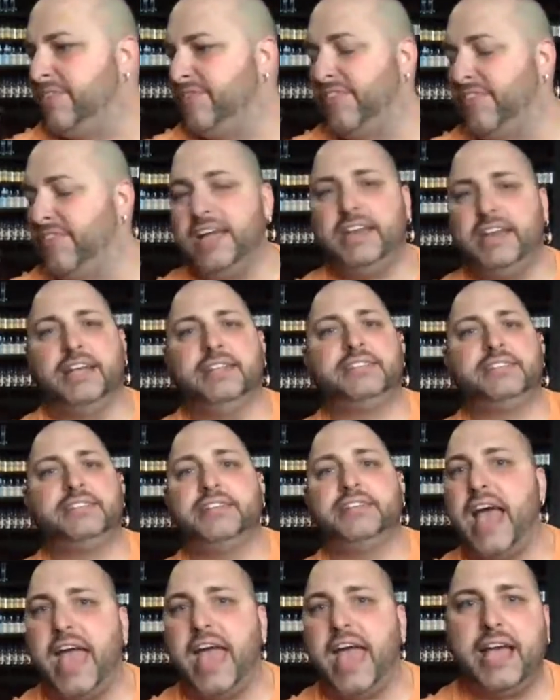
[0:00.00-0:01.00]
fan, and
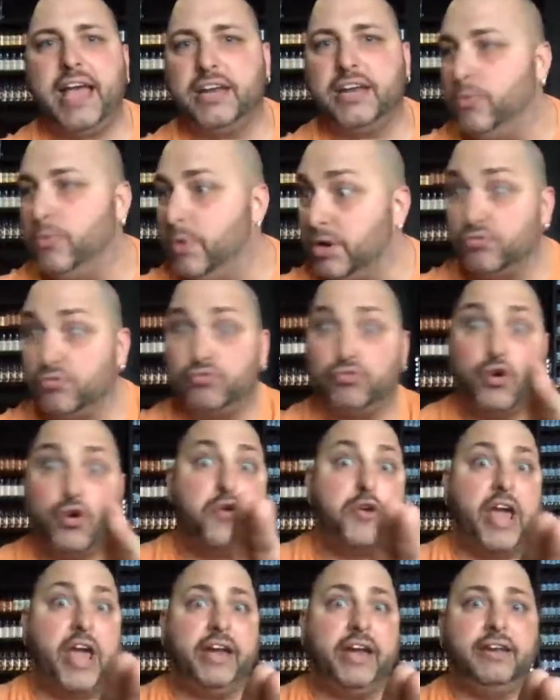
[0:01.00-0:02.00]
today I don't want to
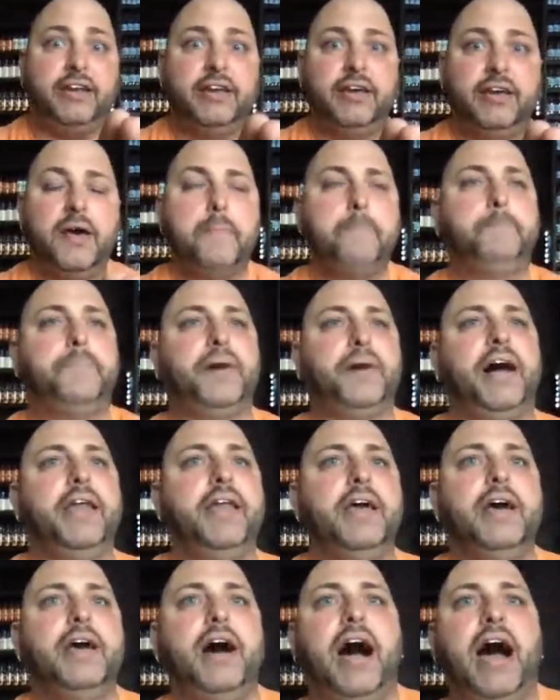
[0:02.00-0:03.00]
ruin it, but
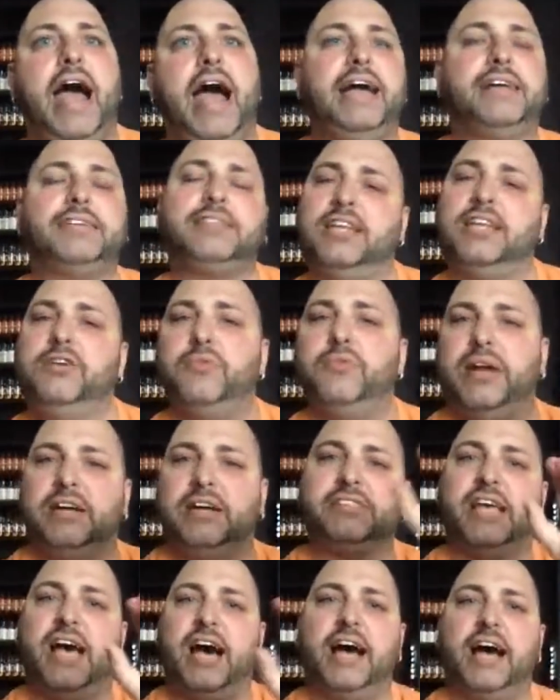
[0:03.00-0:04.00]
I actually went
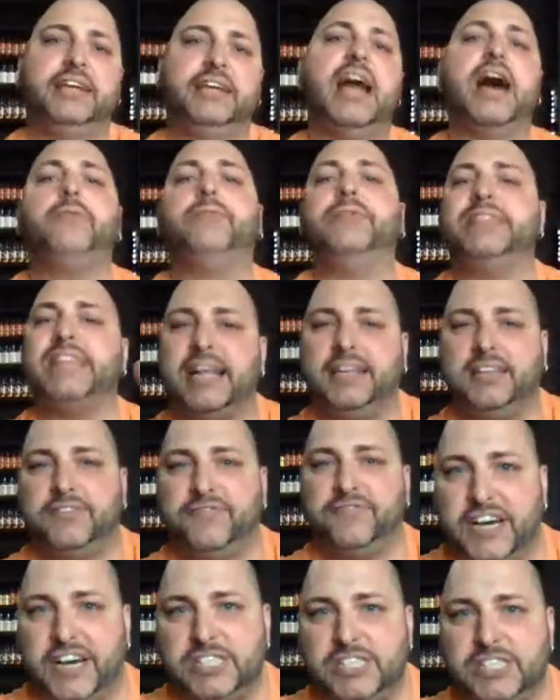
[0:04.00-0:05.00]
outside, not with that
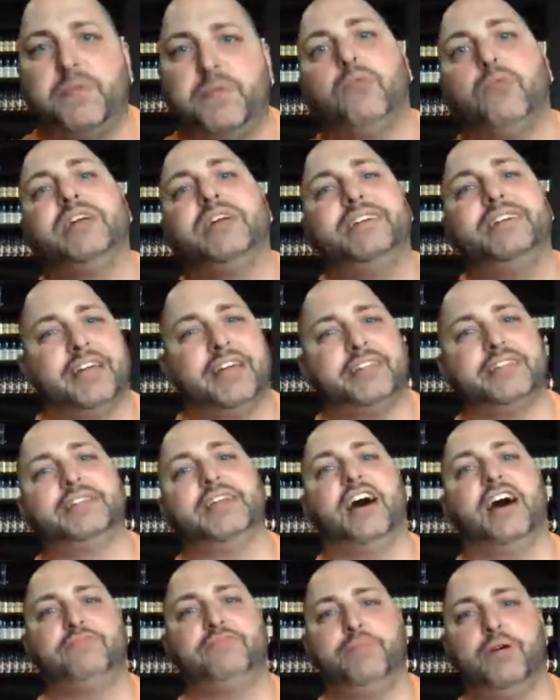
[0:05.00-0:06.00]
device, but with another
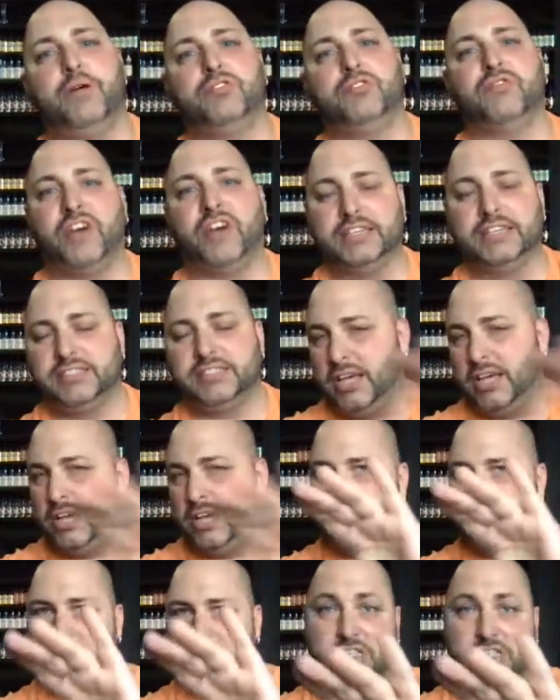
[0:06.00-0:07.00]
DovPo device.
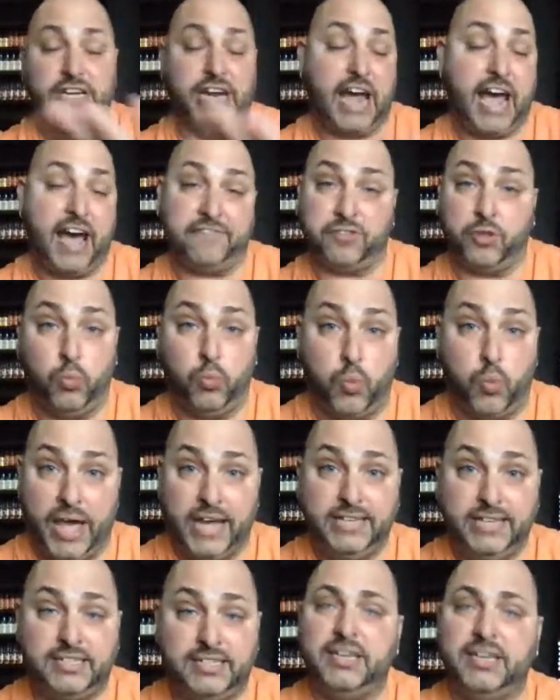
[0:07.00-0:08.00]
You're just gonna have to
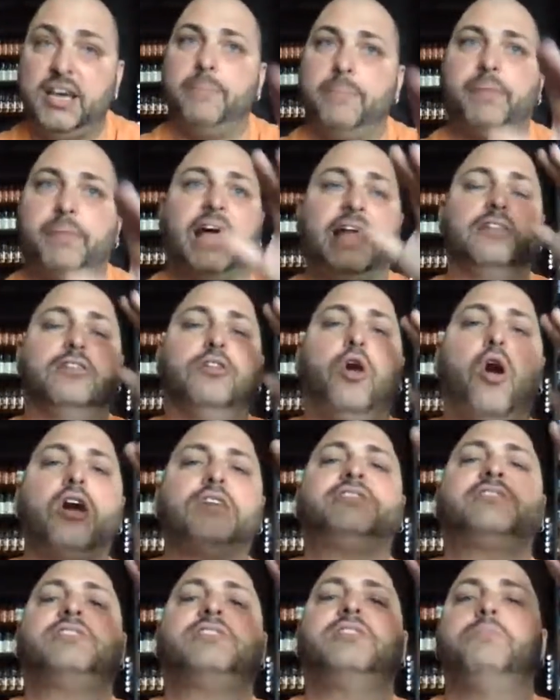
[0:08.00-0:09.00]
wait. But I
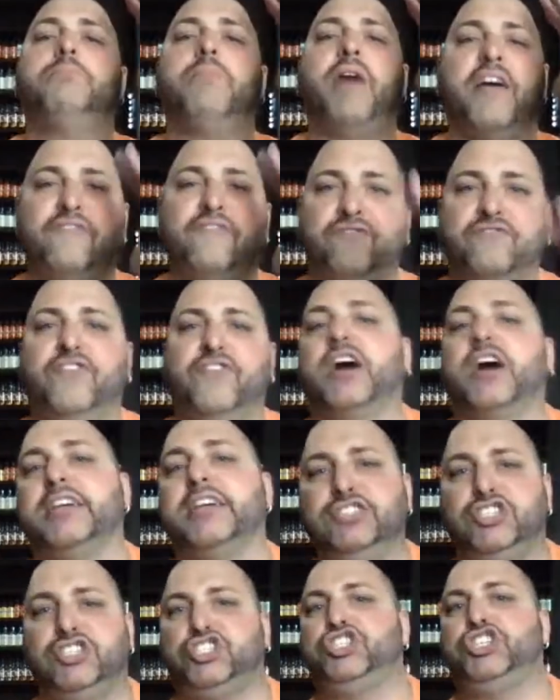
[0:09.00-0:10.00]
lost my fucking
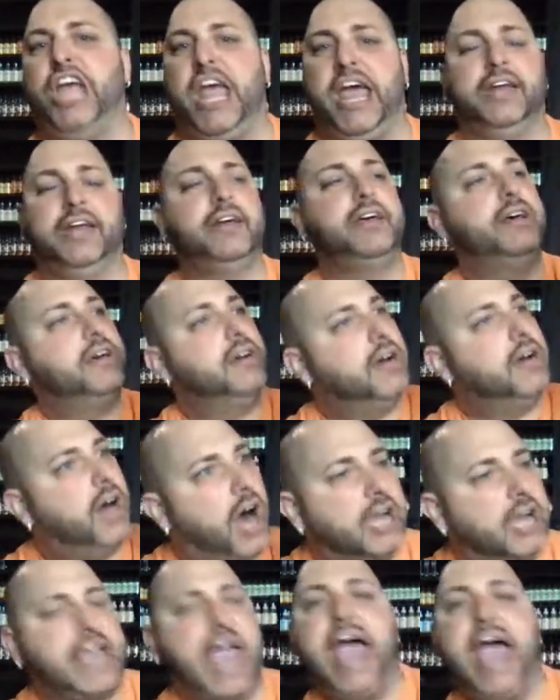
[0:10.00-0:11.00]
shit
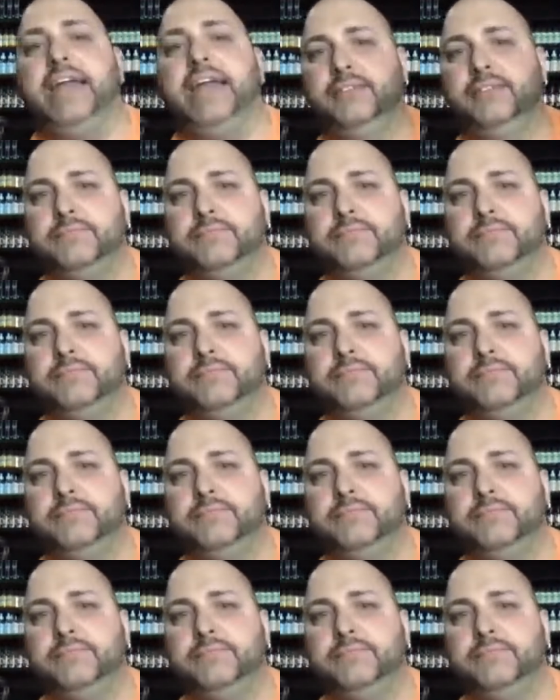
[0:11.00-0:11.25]
again,